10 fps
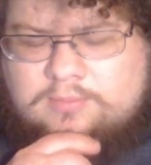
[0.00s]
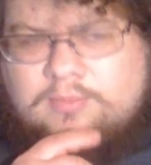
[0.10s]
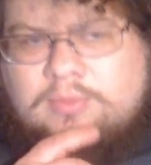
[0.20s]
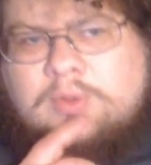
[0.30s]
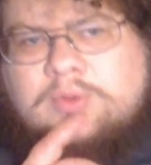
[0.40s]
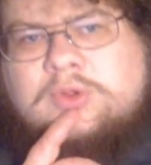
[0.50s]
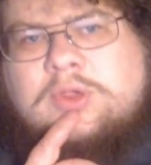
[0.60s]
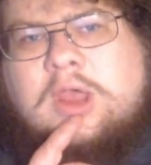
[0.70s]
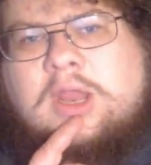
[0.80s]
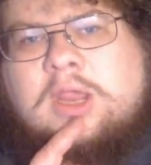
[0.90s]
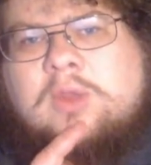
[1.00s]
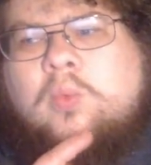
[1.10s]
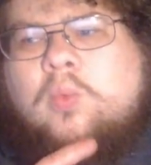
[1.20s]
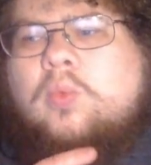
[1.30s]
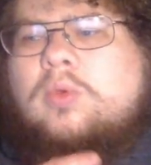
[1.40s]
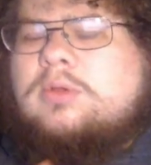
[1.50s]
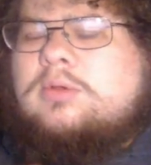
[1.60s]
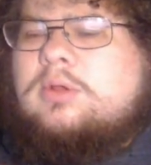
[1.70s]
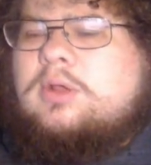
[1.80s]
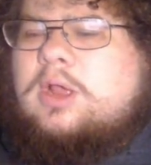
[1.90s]
what would you call it? Like
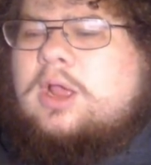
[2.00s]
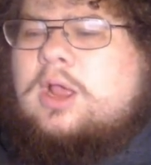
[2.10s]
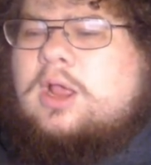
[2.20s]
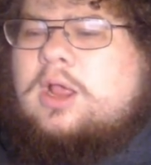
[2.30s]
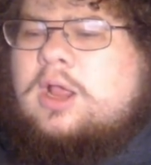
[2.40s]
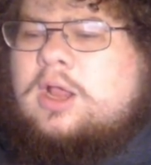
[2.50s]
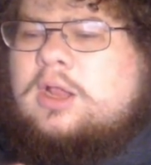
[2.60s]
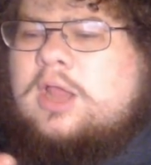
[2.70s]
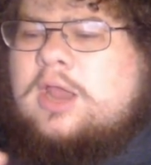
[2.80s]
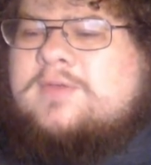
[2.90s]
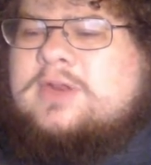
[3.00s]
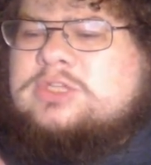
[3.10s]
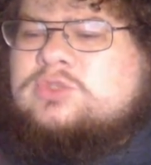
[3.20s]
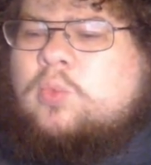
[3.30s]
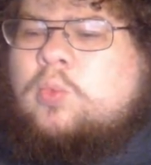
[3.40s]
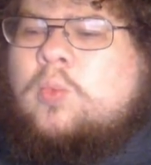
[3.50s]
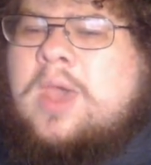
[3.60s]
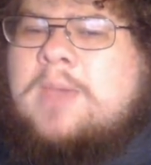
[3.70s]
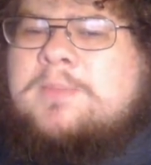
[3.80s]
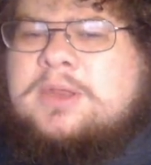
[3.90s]
a lot of it is
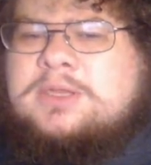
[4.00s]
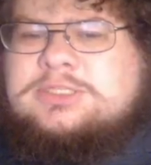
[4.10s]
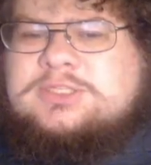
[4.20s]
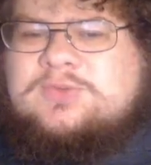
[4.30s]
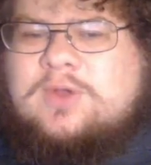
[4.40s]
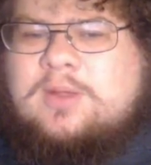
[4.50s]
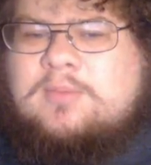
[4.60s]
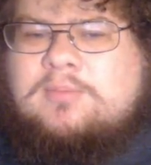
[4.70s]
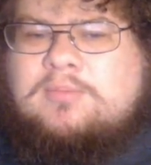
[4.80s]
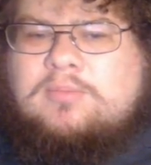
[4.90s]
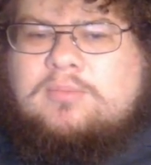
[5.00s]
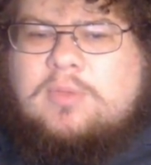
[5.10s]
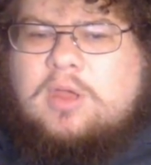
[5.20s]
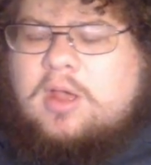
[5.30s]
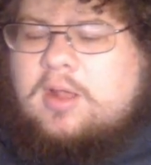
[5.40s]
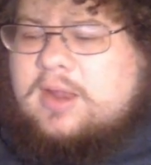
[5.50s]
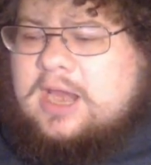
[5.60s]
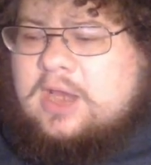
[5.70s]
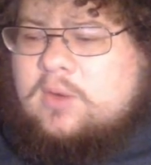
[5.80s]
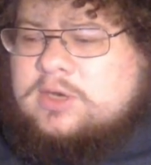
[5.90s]
weapons from
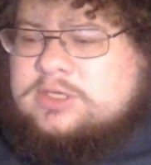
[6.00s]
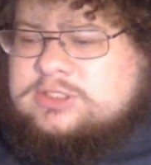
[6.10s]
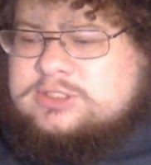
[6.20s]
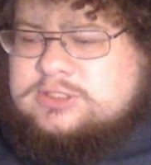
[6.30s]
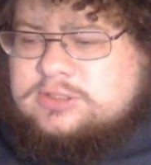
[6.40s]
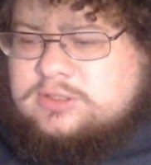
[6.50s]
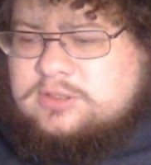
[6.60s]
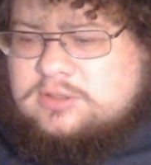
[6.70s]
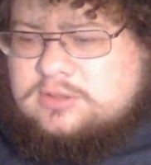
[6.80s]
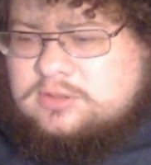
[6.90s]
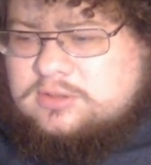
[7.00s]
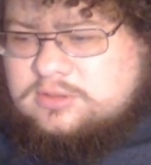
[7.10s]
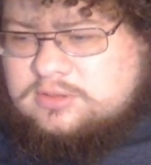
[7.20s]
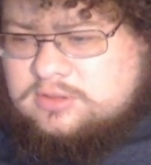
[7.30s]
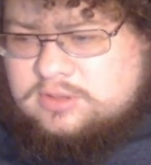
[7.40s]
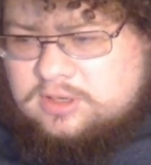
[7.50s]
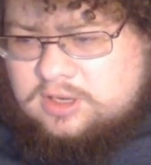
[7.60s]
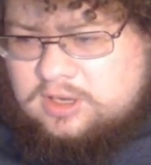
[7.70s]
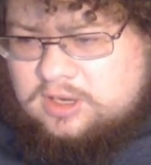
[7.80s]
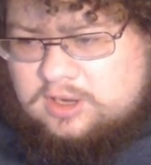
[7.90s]
all eras
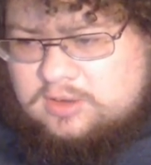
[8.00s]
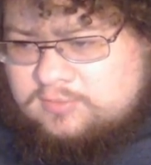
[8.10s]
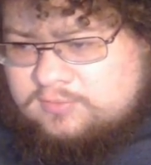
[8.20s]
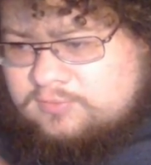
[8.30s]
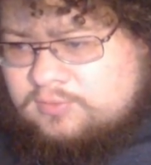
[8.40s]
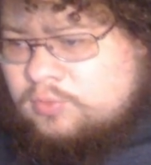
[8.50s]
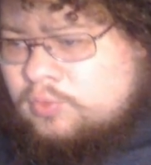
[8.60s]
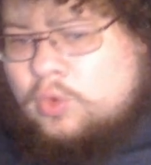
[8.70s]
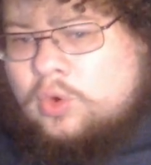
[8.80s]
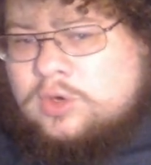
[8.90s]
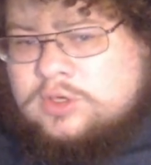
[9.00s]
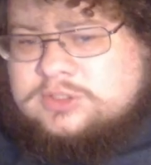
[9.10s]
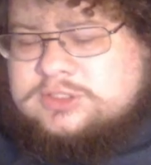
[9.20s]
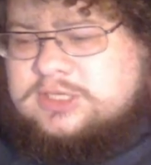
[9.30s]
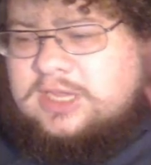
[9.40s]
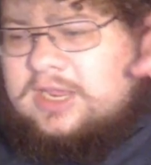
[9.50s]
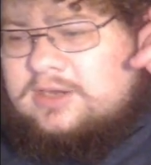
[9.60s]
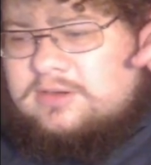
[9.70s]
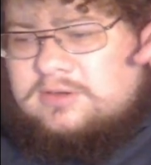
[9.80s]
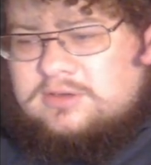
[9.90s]
of wars,
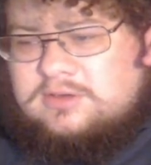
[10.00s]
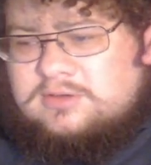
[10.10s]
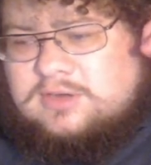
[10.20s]
and